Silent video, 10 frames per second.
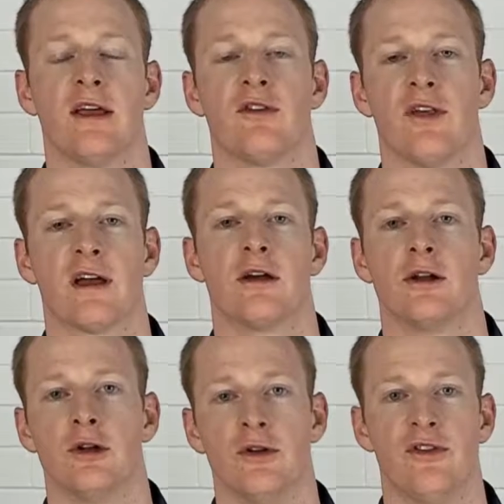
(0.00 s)
so that
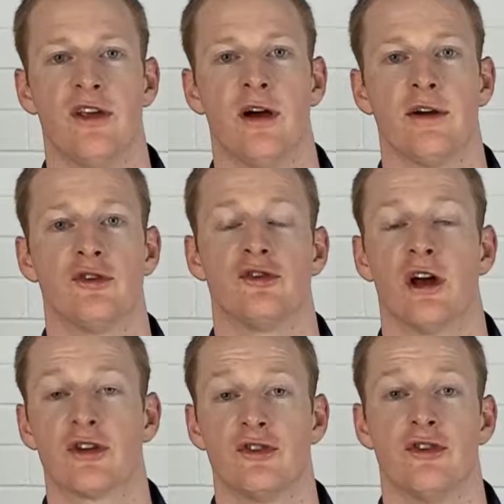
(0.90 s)
concludes our
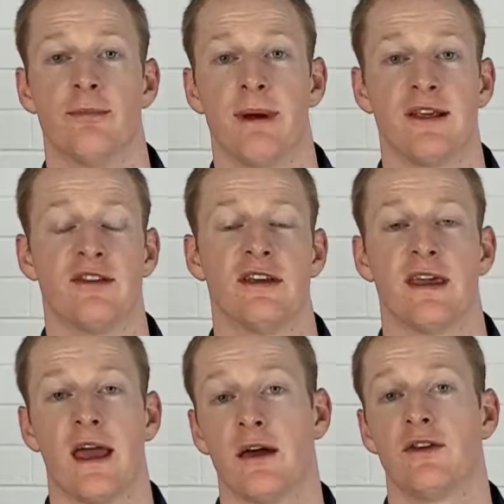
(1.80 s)
introduction to basic
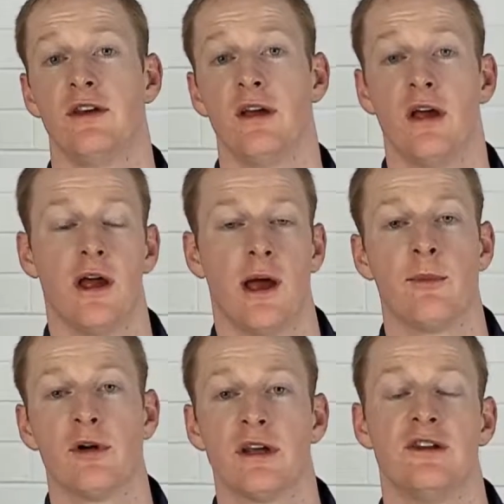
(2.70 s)
counting. I'm
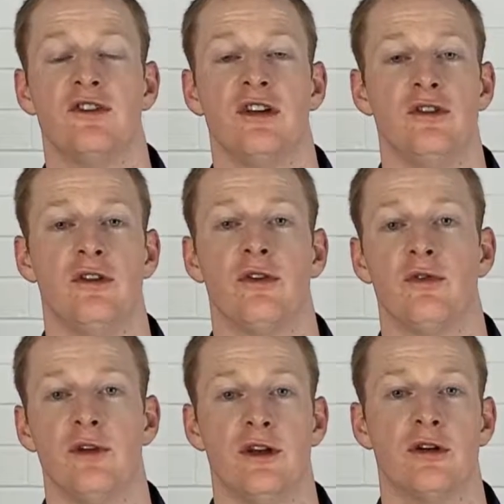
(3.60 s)
going to continue this
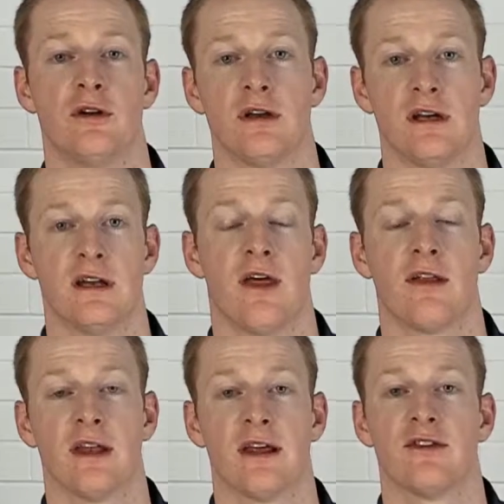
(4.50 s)
video in another
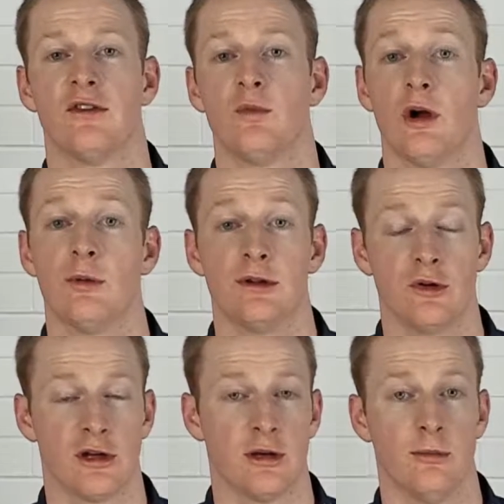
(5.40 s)
lesson where we
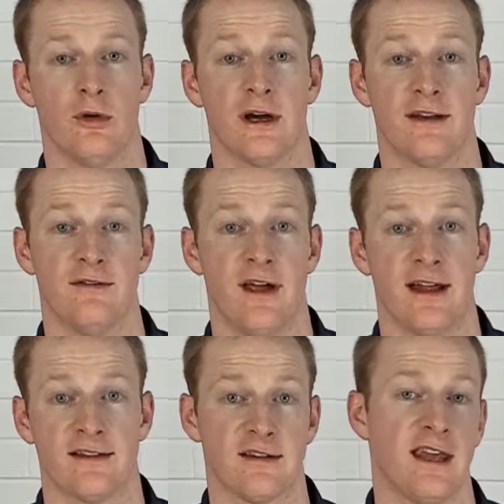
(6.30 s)
look at more
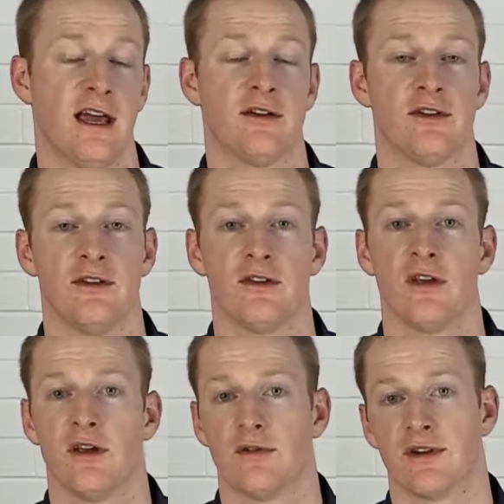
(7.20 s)
advanced
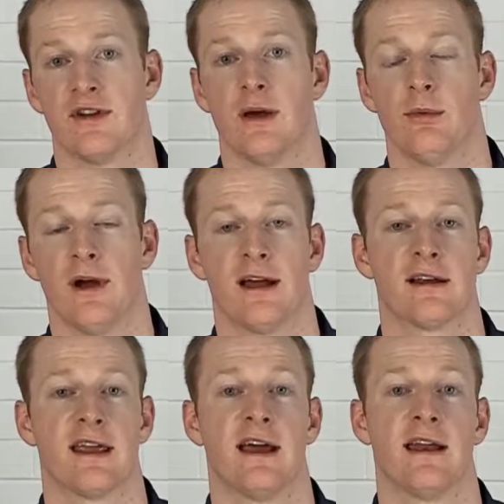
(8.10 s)
counters. For example, how to
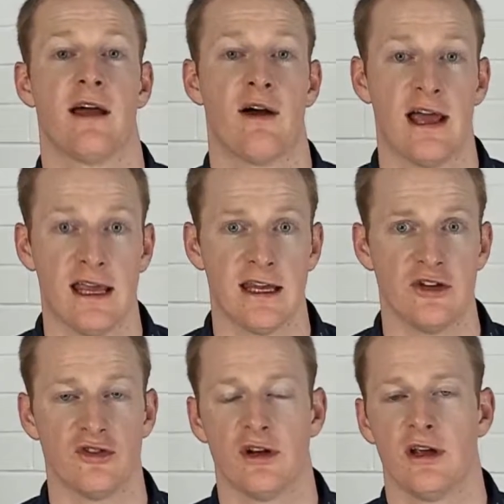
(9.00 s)
count our
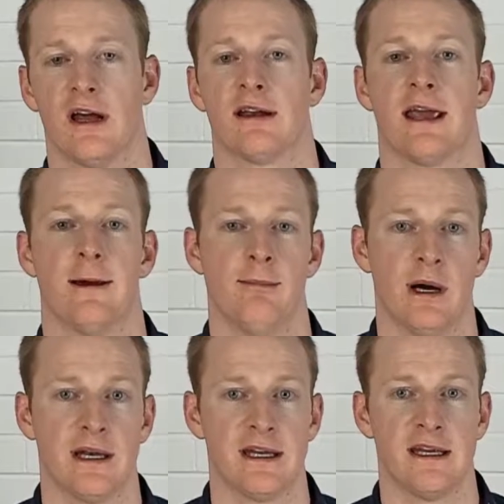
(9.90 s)
age, to count
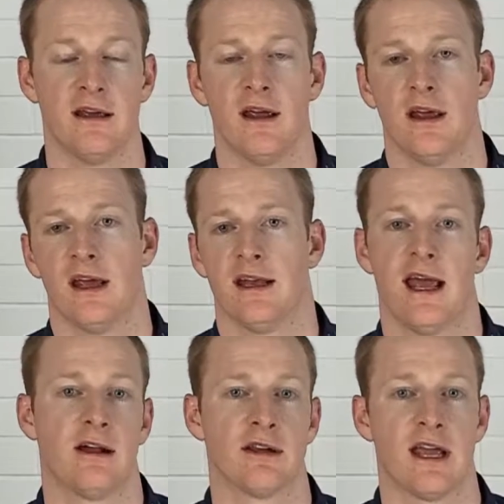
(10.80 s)
money, and
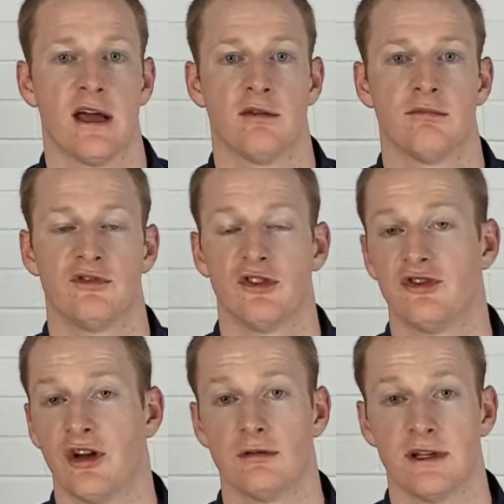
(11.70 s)
how to count, just
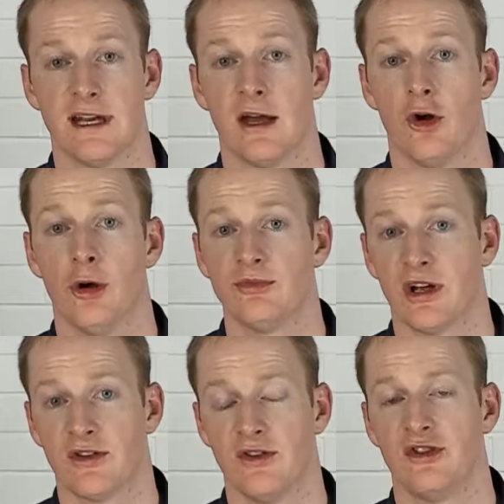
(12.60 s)
generally count
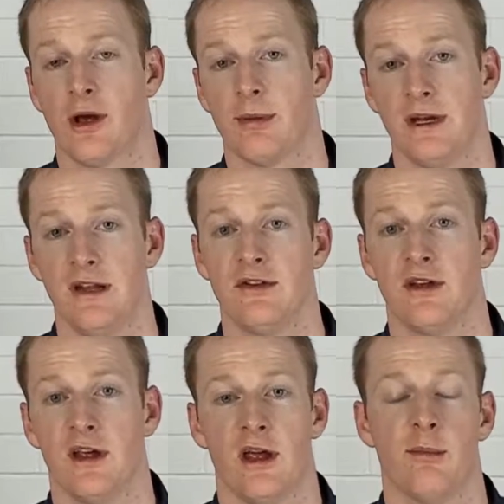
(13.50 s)
objects in Japanese.
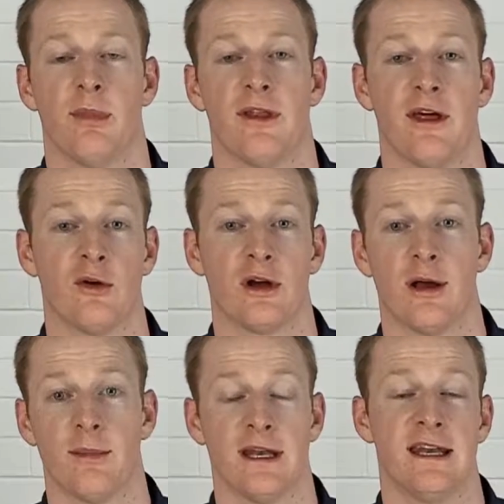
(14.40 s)
But that will
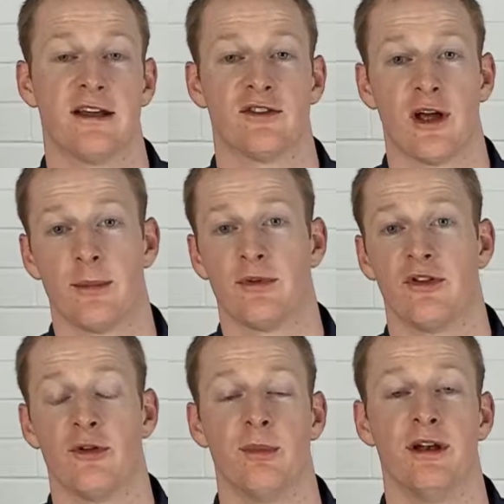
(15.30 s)
come next time because
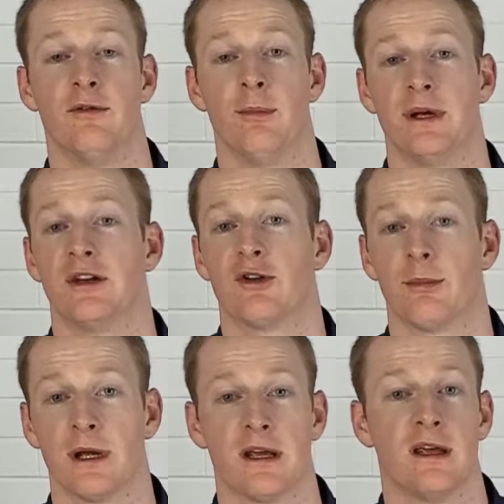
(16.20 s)
it's a bit of a bigger
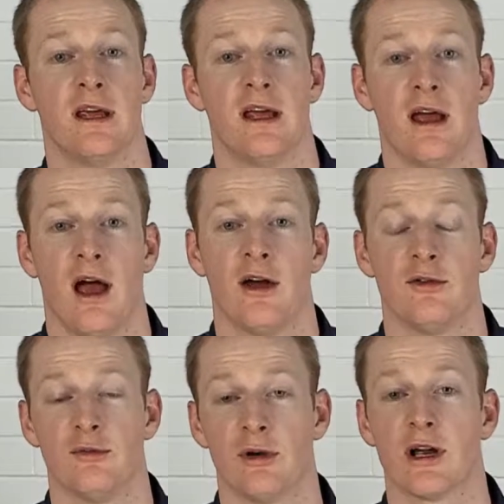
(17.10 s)
topic.
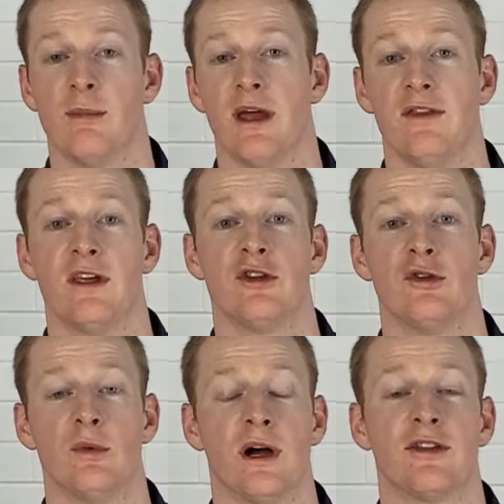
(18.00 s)
I'd recommend that
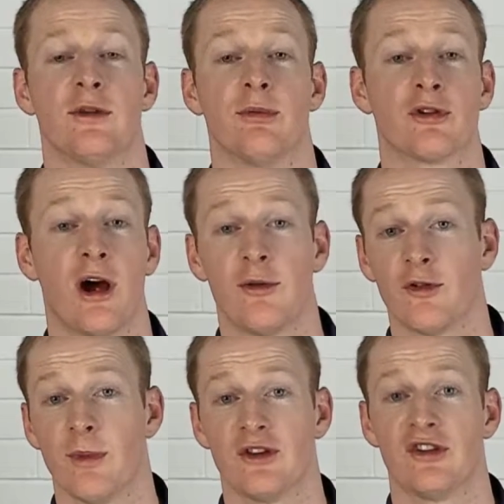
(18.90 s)
you subscribe
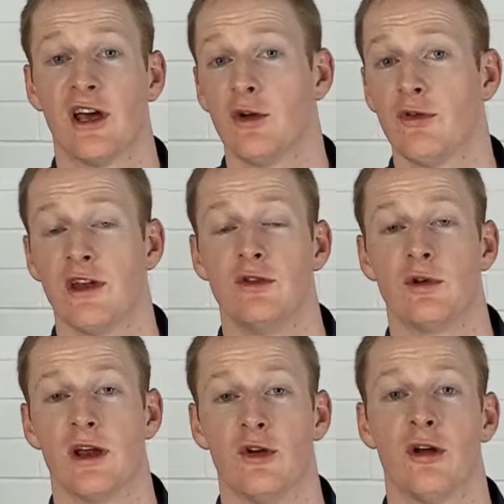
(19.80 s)
to my channel, then you'll
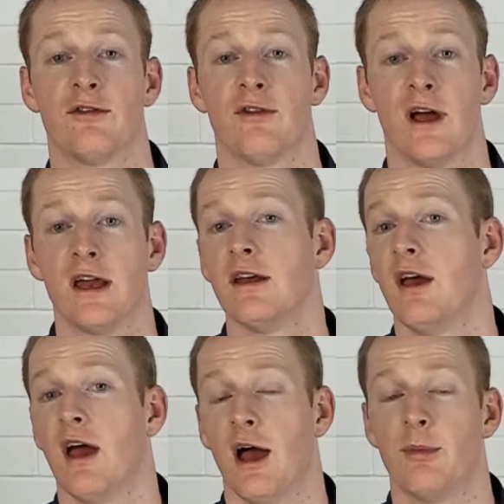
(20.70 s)
get notified.
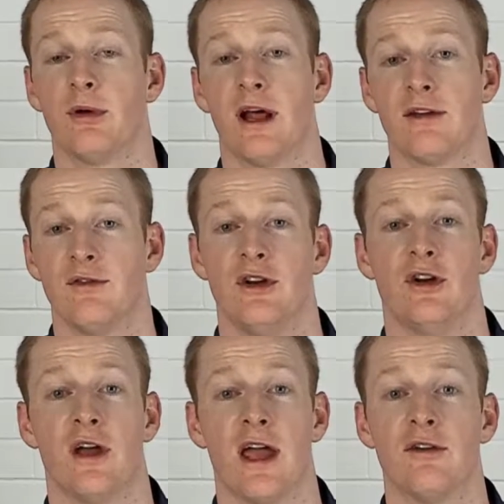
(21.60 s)
I put out a
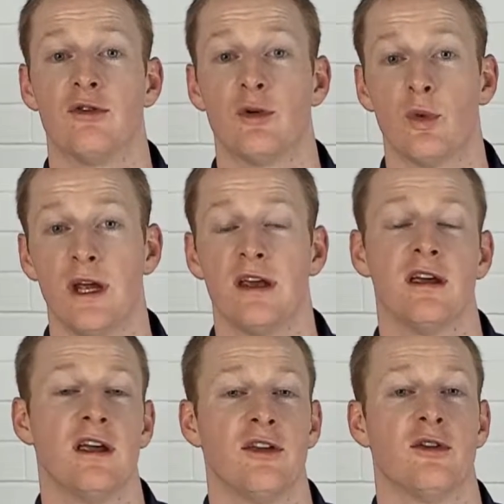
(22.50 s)
video every week,
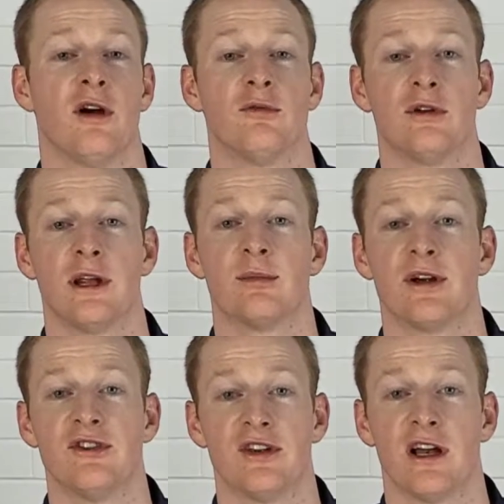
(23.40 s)
so I'd really
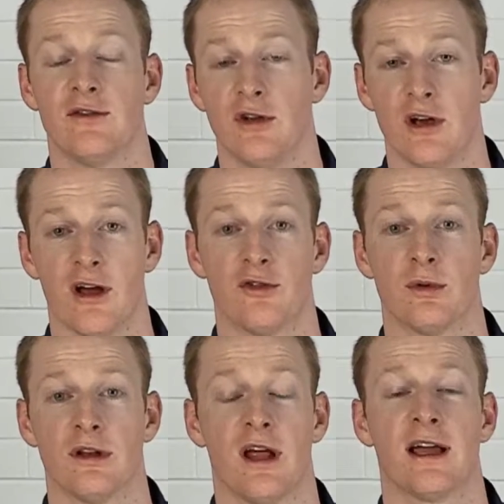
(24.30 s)
appreciate if you guys
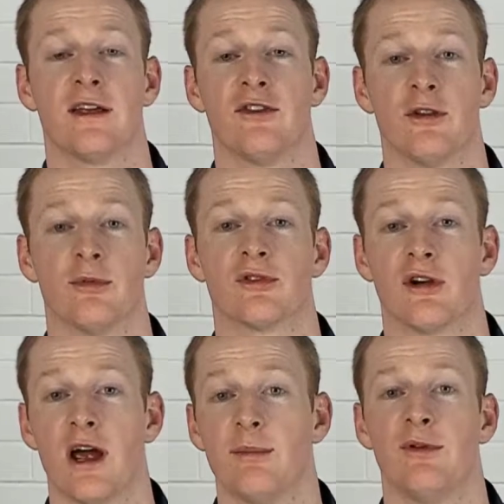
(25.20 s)
would like and
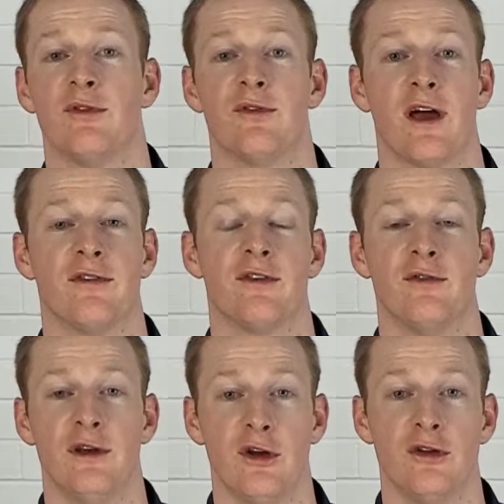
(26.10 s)
subscribe if you found this
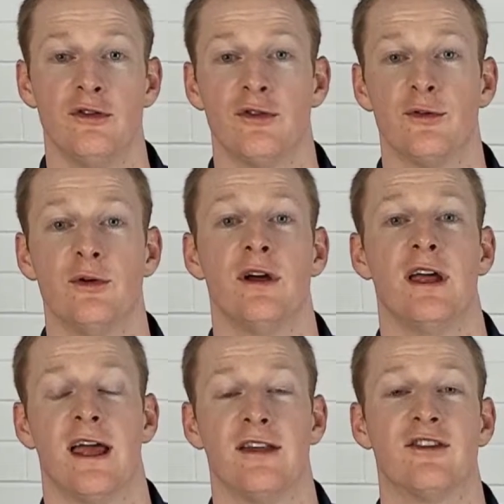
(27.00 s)
video useful,
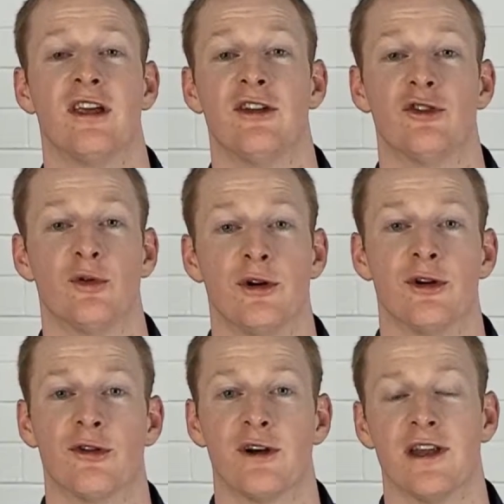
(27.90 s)
and send to all
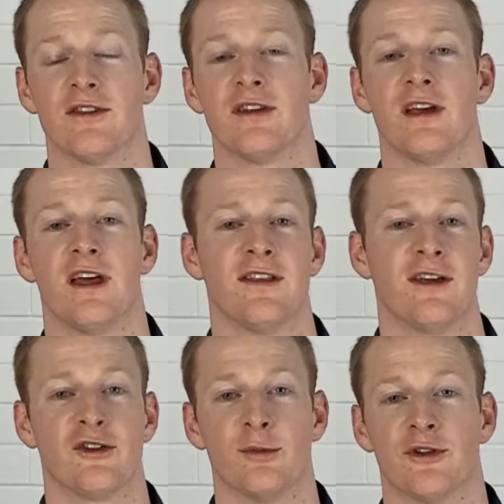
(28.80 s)
your friends.
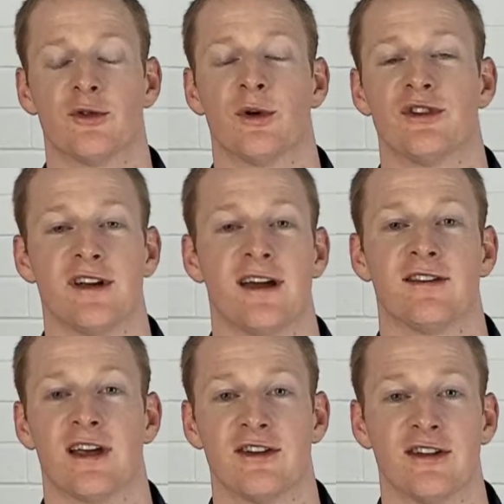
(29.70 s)
Thanks so much for watching, guys. Catch you